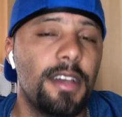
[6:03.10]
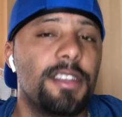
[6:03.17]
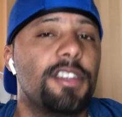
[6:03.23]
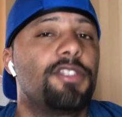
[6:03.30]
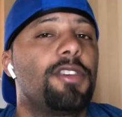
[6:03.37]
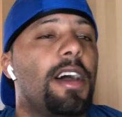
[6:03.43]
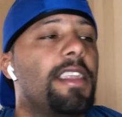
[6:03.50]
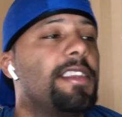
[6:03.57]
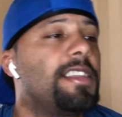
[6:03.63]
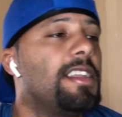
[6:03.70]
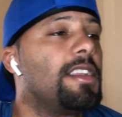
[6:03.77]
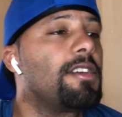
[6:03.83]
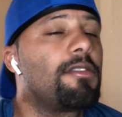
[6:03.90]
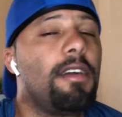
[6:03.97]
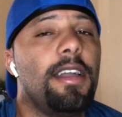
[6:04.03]
to try to
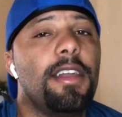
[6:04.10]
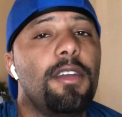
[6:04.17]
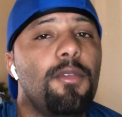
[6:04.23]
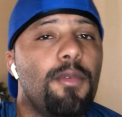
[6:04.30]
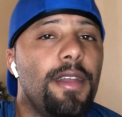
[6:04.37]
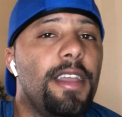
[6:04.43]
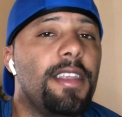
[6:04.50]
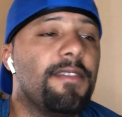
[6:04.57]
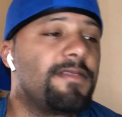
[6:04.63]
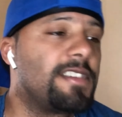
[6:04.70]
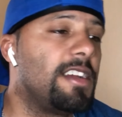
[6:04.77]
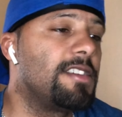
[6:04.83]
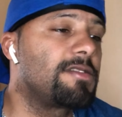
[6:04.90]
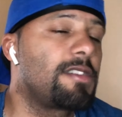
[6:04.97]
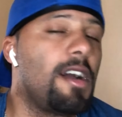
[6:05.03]
denigrate a win, if
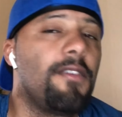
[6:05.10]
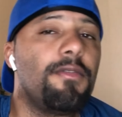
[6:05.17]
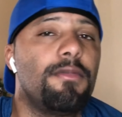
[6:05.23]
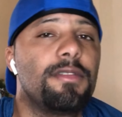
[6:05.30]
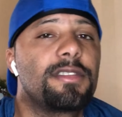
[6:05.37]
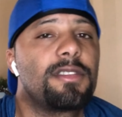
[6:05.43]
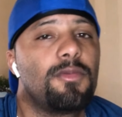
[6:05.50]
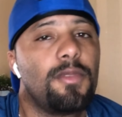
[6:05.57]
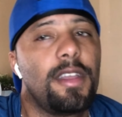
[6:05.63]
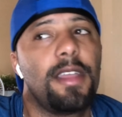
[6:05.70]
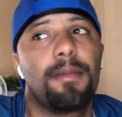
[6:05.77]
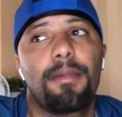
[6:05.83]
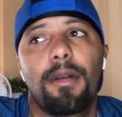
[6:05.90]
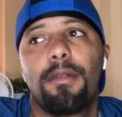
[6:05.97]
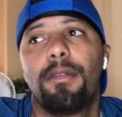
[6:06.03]
Terence Crawford was to
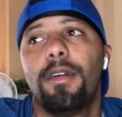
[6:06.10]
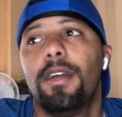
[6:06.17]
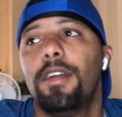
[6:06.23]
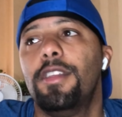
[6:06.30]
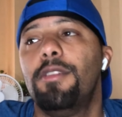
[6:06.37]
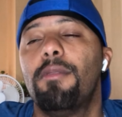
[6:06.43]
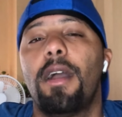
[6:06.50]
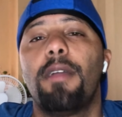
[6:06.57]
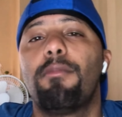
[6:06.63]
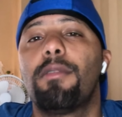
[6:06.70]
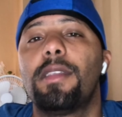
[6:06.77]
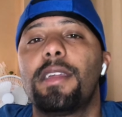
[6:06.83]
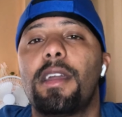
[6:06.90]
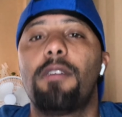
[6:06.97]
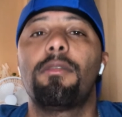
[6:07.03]
win, bro, you ain't
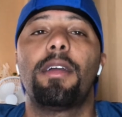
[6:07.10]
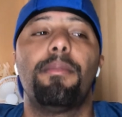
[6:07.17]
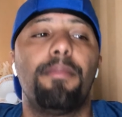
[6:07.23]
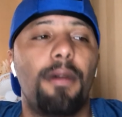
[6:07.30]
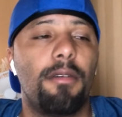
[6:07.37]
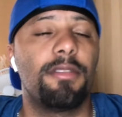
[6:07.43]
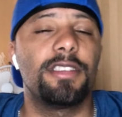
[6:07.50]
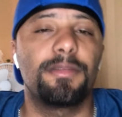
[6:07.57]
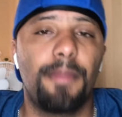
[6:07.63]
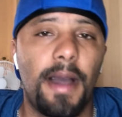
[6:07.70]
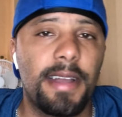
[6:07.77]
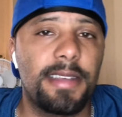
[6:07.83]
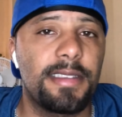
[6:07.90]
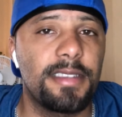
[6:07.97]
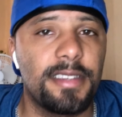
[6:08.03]
really on that on this
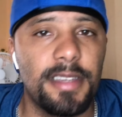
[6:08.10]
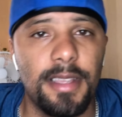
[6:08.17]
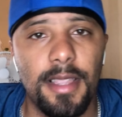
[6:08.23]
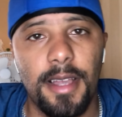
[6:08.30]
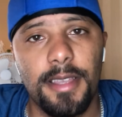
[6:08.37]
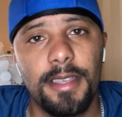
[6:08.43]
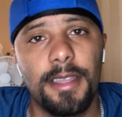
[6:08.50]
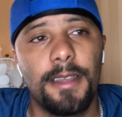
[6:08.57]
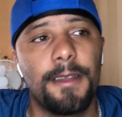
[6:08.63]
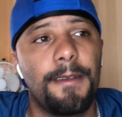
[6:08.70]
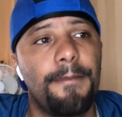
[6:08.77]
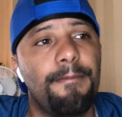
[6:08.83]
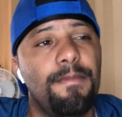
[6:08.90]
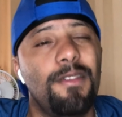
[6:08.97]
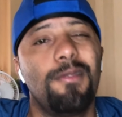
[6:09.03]
boxing shit like that.
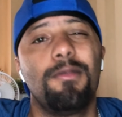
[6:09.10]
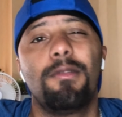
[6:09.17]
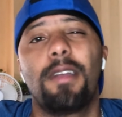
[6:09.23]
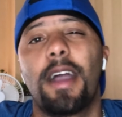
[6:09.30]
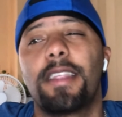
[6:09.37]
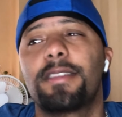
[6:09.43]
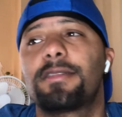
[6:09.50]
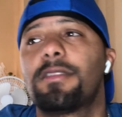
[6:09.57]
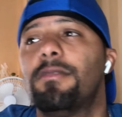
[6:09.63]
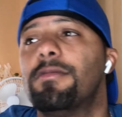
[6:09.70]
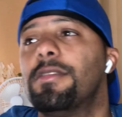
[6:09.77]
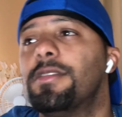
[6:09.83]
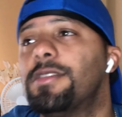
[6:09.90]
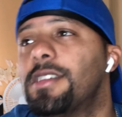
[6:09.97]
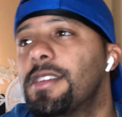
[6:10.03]
You you got a certain
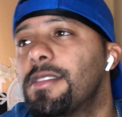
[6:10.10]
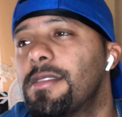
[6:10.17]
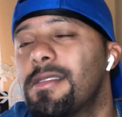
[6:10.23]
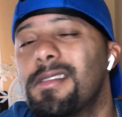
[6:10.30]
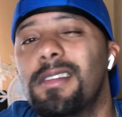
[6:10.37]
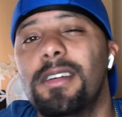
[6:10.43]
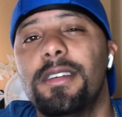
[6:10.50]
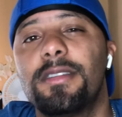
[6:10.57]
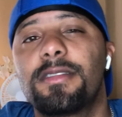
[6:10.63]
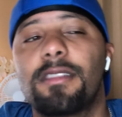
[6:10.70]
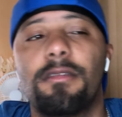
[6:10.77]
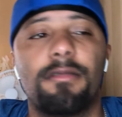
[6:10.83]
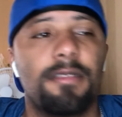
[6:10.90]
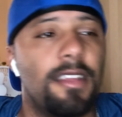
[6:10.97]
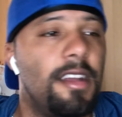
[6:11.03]
agenda,
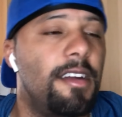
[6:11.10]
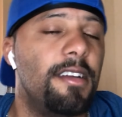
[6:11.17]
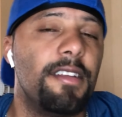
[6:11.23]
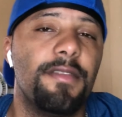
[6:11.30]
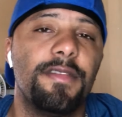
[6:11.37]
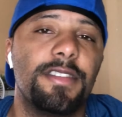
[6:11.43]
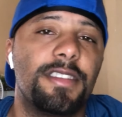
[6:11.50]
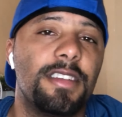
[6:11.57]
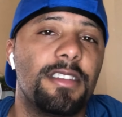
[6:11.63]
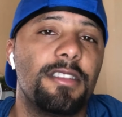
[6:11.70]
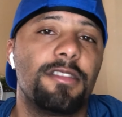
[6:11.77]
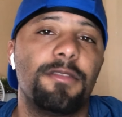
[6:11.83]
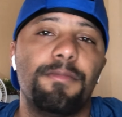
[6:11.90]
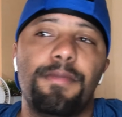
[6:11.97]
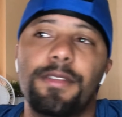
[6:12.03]
certain narrative and shit
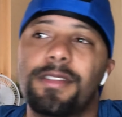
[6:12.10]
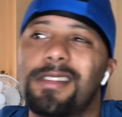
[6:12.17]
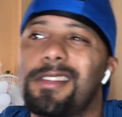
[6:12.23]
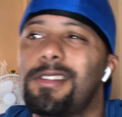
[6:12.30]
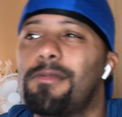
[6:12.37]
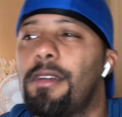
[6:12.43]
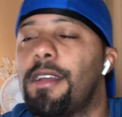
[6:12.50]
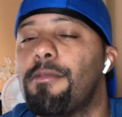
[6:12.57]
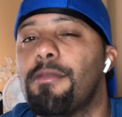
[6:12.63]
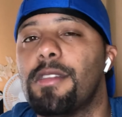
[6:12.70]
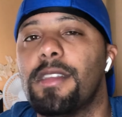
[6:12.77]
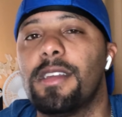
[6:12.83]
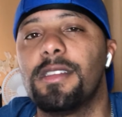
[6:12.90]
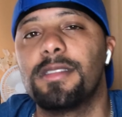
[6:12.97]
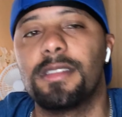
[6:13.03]
that you pushing, and you ain't
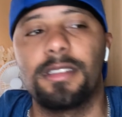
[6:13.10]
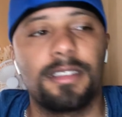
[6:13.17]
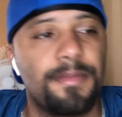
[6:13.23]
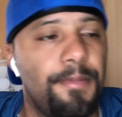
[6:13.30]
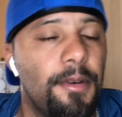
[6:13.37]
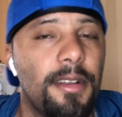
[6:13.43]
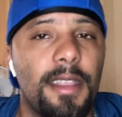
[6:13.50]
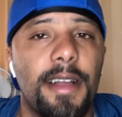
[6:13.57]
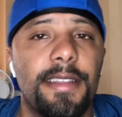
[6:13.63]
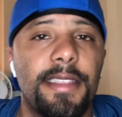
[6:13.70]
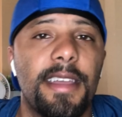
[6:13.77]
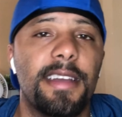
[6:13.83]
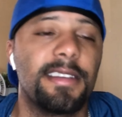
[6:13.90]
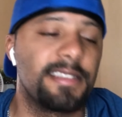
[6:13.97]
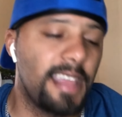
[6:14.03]
really into the sport like
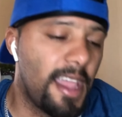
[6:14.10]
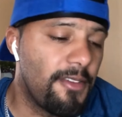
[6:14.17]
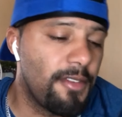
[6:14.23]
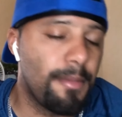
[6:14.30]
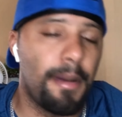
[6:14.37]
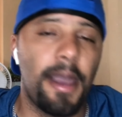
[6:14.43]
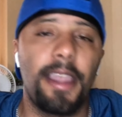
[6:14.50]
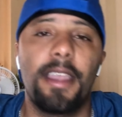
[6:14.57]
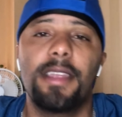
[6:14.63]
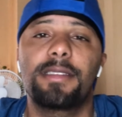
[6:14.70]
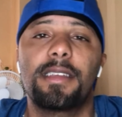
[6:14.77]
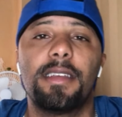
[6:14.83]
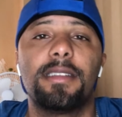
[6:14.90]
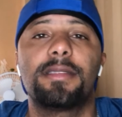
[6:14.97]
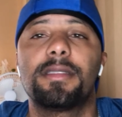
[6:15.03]
that. Cause everybody that's
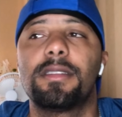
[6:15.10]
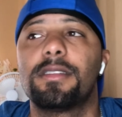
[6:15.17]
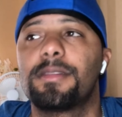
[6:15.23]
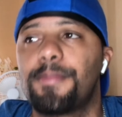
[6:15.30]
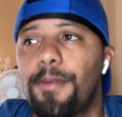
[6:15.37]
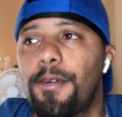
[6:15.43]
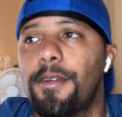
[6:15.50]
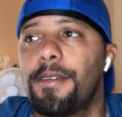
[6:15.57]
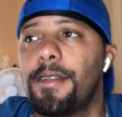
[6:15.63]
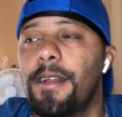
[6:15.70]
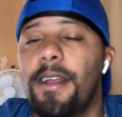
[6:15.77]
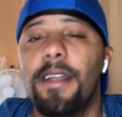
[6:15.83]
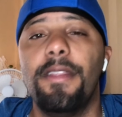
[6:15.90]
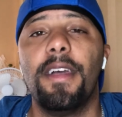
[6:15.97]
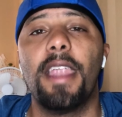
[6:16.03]
into the sport
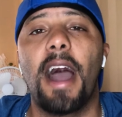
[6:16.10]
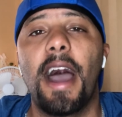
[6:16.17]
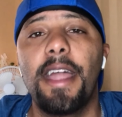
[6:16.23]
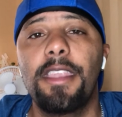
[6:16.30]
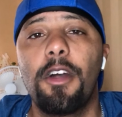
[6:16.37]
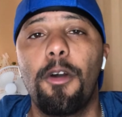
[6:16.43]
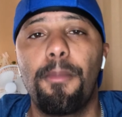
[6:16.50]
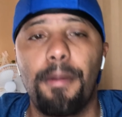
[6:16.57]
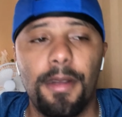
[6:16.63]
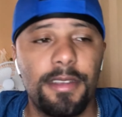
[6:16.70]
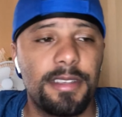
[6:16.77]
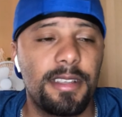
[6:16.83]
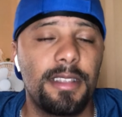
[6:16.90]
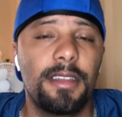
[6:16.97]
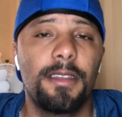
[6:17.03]
that I know
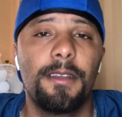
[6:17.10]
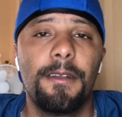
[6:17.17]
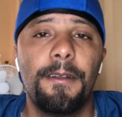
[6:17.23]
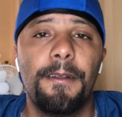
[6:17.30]
personally,